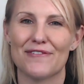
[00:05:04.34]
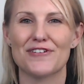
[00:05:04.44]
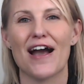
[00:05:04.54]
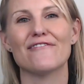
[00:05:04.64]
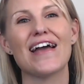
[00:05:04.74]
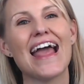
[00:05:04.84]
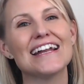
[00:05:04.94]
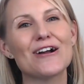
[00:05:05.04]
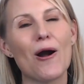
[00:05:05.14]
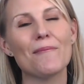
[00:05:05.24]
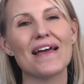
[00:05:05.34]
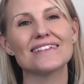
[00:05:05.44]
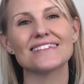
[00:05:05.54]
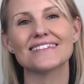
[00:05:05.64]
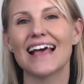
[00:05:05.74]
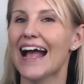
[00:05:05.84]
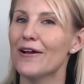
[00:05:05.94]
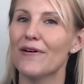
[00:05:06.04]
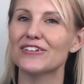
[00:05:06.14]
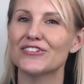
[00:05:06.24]
you have any comments
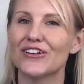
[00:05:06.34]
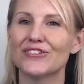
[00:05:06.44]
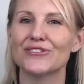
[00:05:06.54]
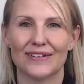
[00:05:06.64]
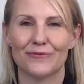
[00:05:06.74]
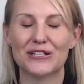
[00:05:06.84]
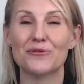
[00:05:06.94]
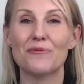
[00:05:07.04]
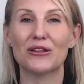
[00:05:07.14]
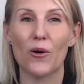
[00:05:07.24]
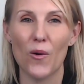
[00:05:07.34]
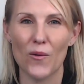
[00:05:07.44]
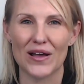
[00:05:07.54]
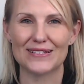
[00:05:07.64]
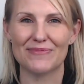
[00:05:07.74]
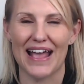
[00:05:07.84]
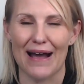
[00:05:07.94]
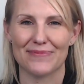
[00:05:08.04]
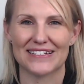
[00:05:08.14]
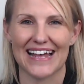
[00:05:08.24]
and questions, which we will always be
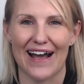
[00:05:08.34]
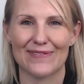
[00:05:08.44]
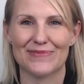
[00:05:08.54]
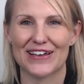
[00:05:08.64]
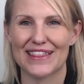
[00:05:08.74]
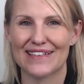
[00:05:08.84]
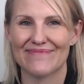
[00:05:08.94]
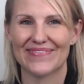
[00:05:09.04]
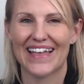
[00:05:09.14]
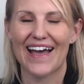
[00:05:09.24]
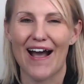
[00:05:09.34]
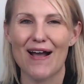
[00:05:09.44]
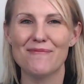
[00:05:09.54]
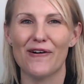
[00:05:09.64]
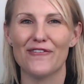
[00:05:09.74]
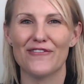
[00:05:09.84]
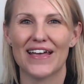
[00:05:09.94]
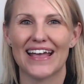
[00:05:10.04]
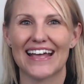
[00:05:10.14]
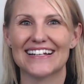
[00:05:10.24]
happy to help with. I'm off
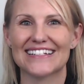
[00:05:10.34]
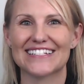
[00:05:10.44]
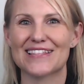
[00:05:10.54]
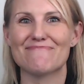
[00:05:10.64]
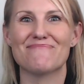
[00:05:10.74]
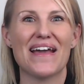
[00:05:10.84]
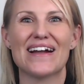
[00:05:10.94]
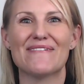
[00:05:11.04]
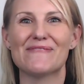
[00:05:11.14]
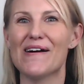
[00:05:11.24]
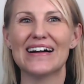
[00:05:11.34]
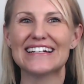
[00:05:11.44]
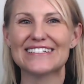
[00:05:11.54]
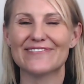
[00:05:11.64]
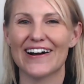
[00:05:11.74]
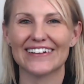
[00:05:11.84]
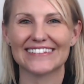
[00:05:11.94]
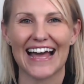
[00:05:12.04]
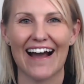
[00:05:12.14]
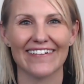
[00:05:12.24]
into the big wide
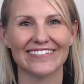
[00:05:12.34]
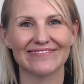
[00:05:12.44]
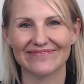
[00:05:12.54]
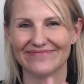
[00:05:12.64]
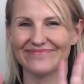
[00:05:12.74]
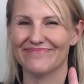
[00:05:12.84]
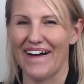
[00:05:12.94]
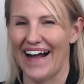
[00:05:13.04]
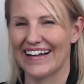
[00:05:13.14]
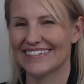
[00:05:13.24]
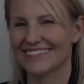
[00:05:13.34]
world now. Bye.